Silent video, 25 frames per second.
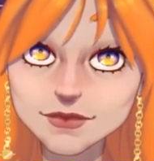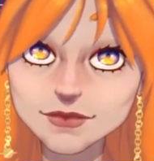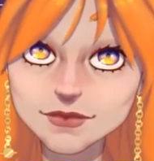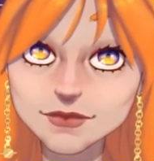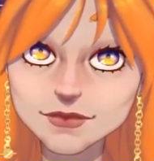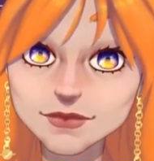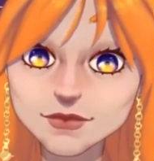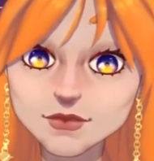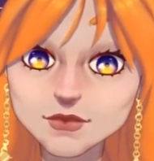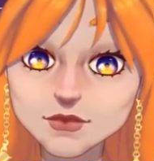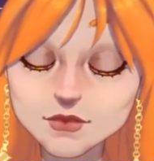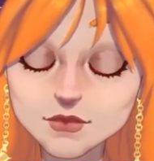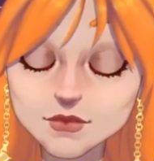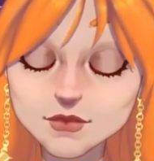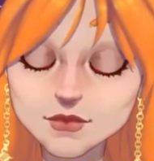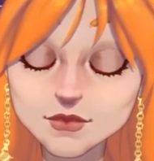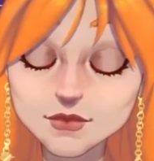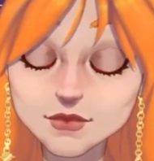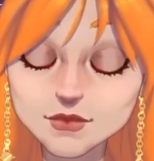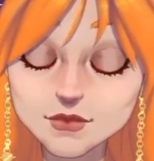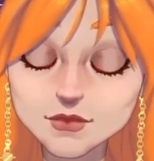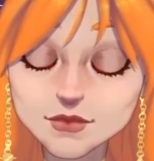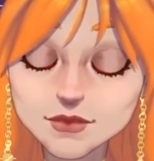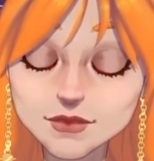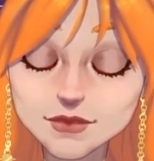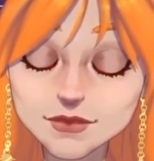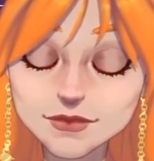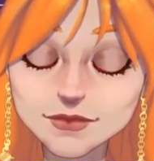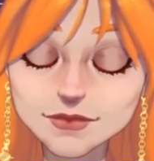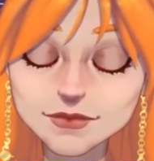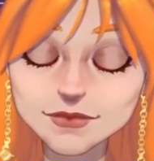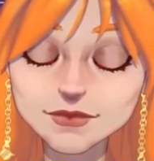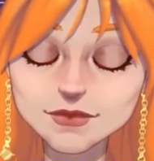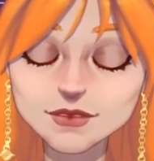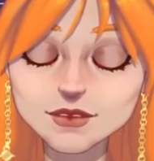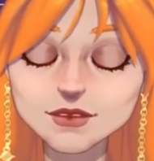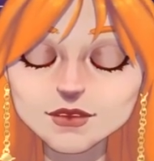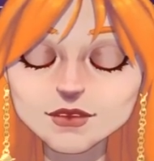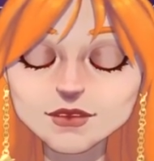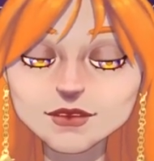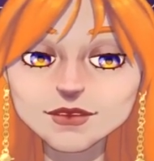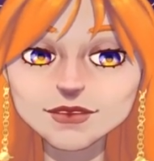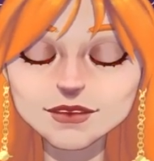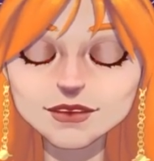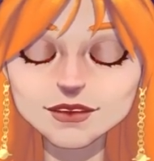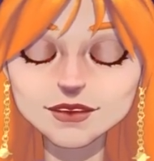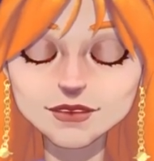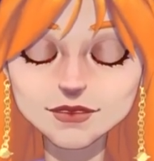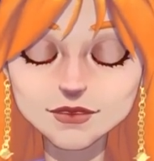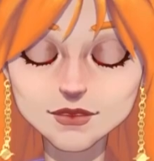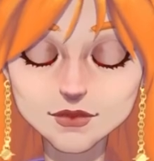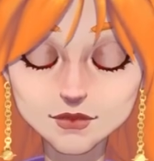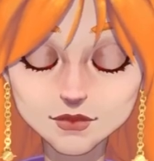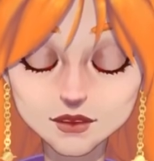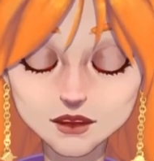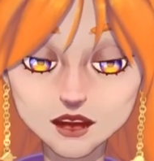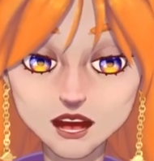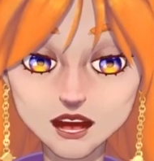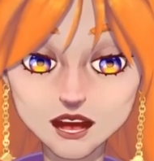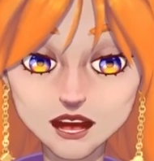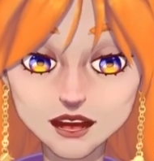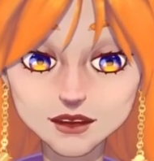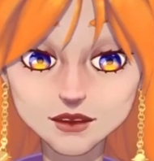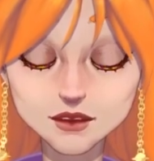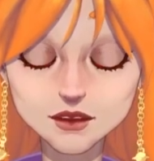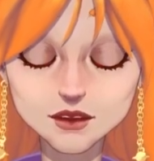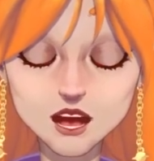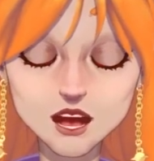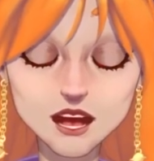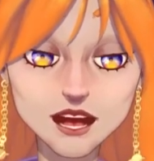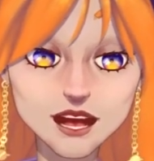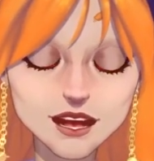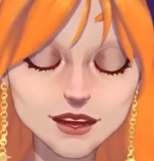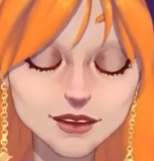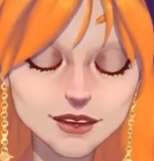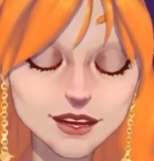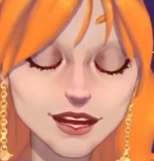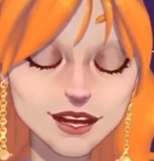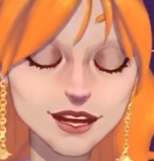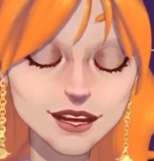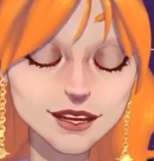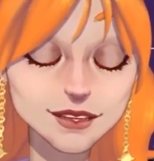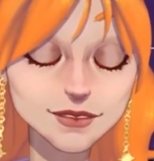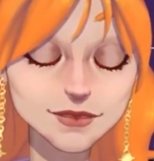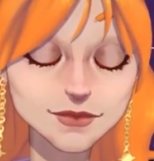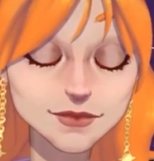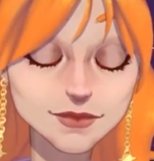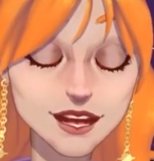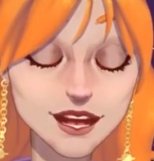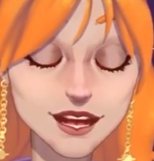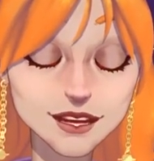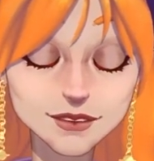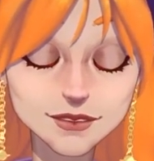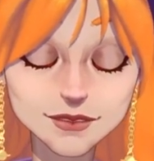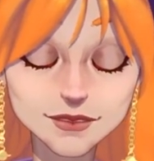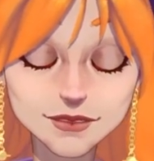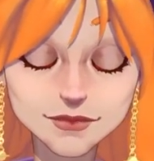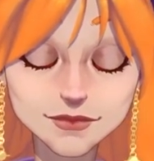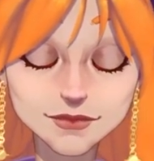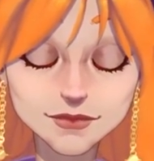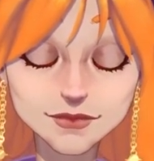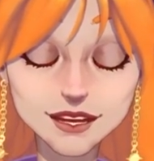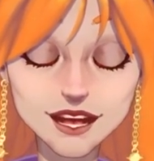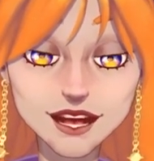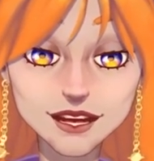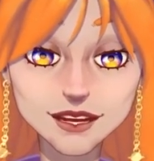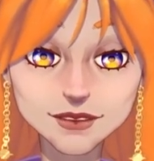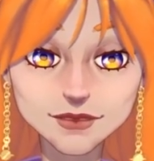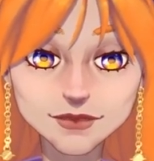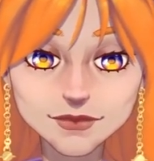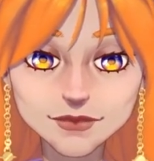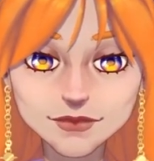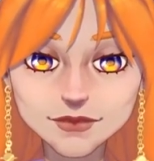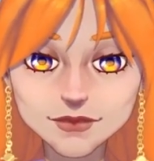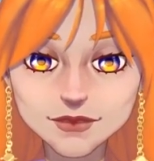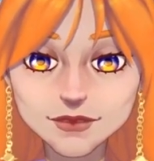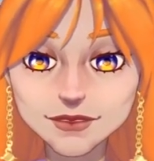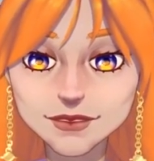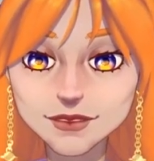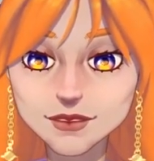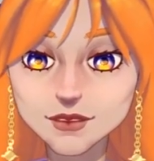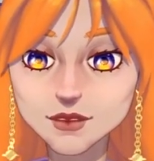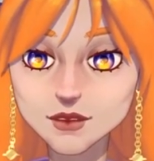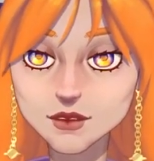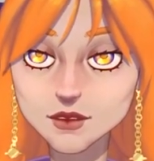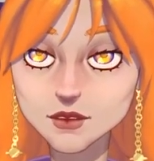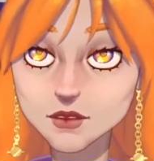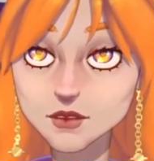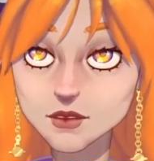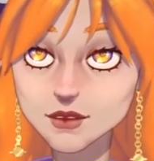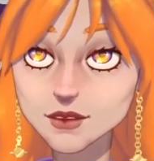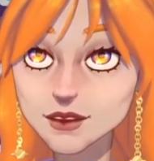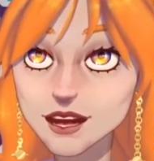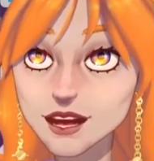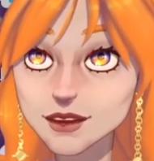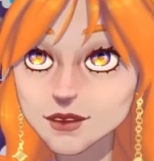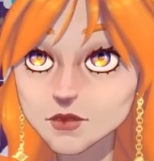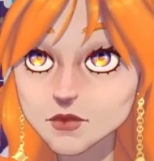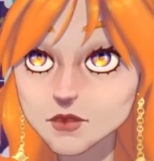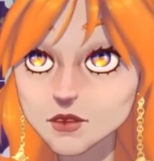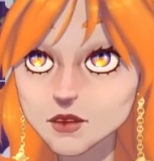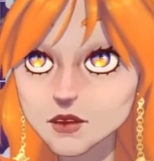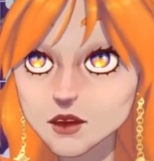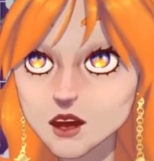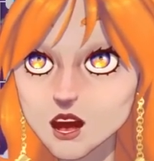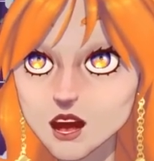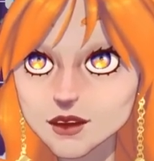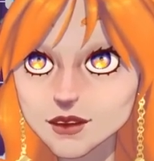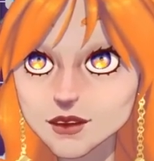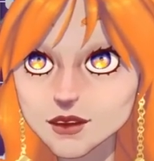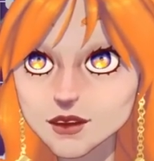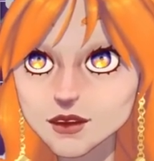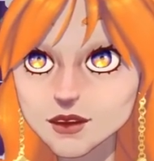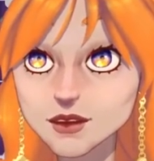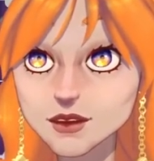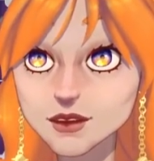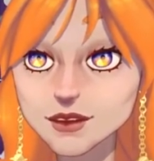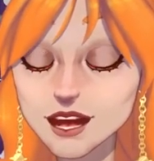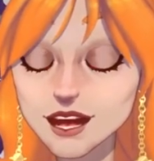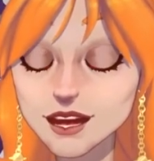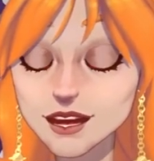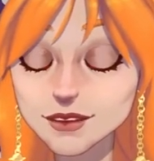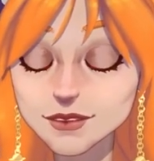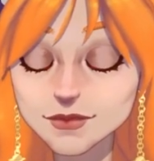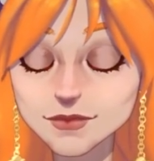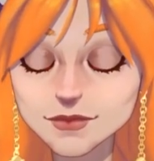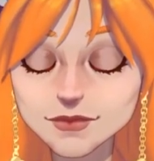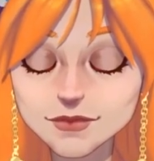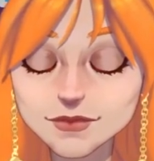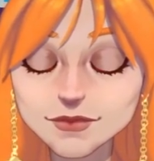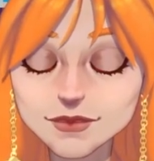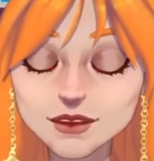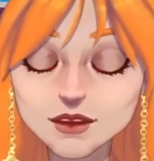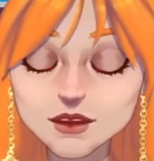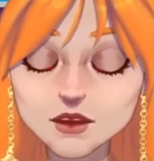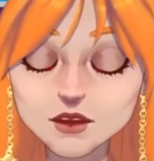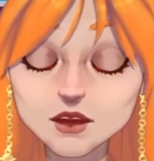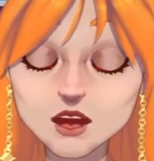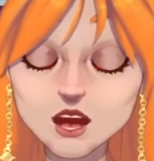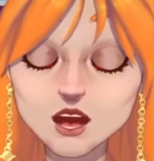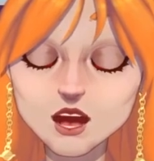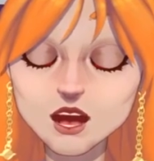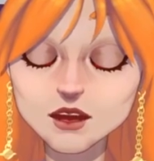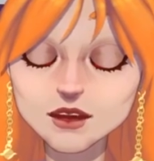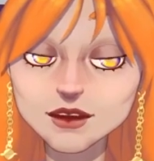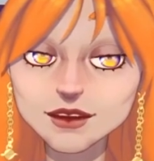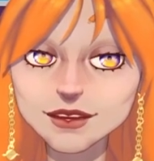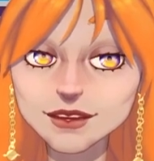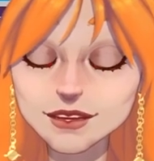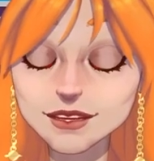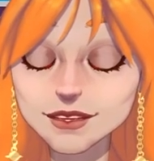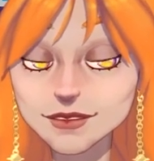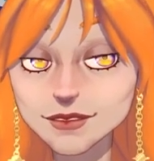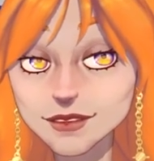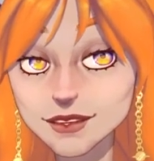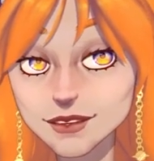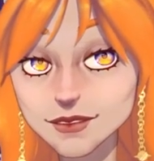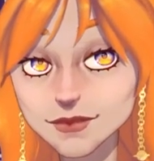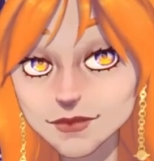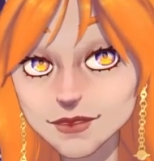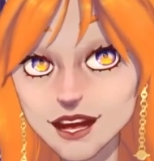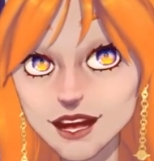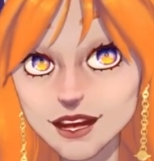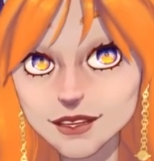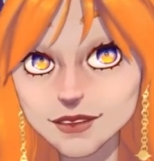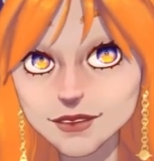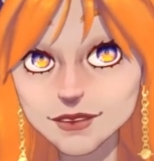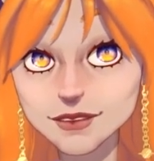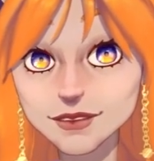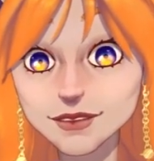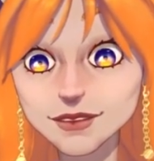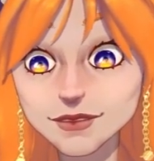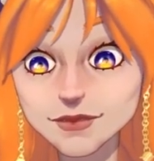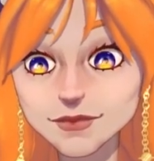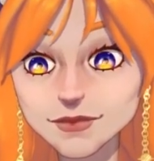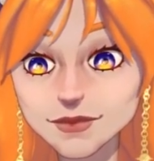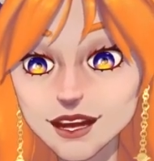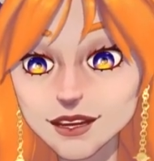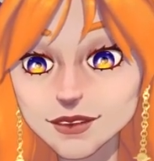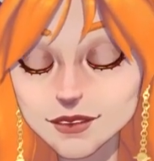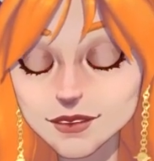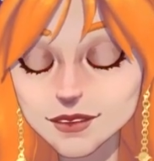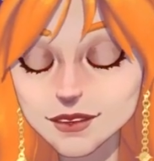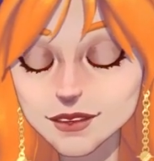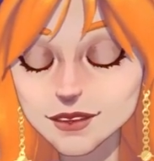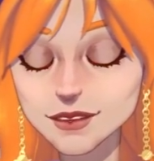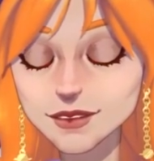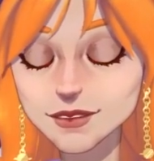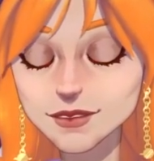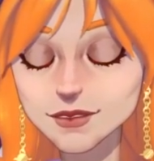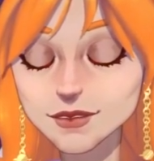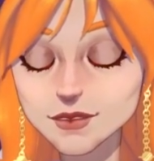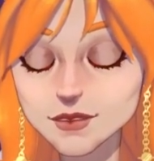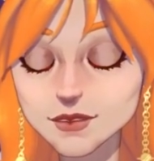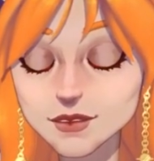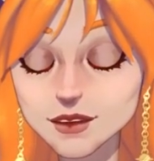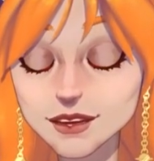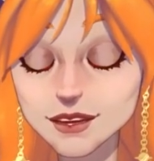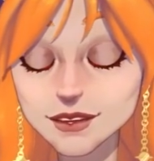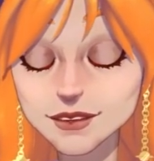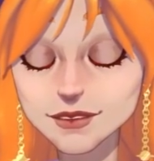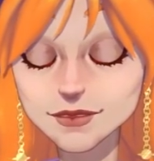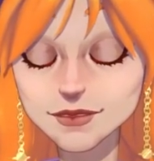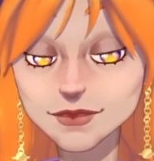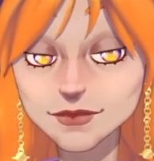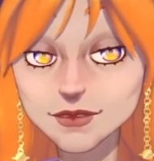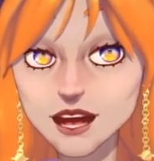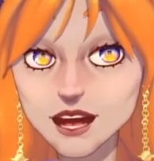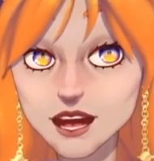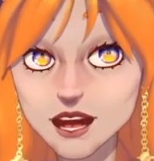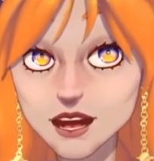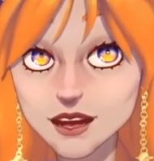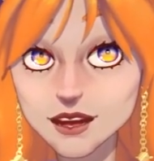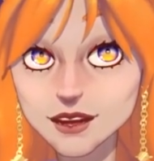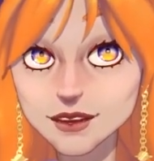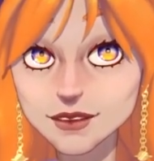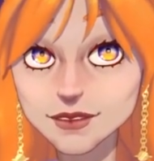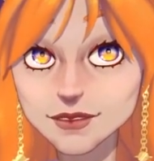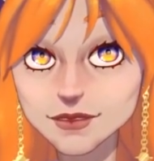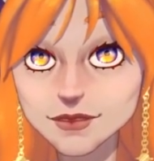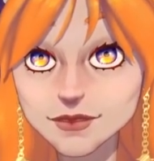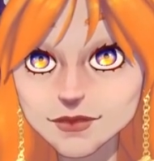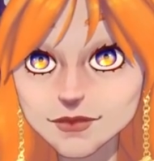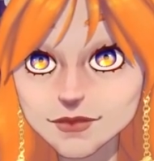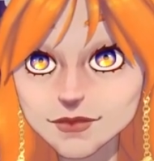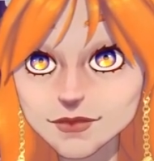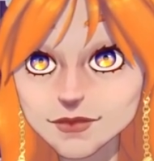soon because they are so pretty. One is like this teal or like bluish tint with tiny glittery stars.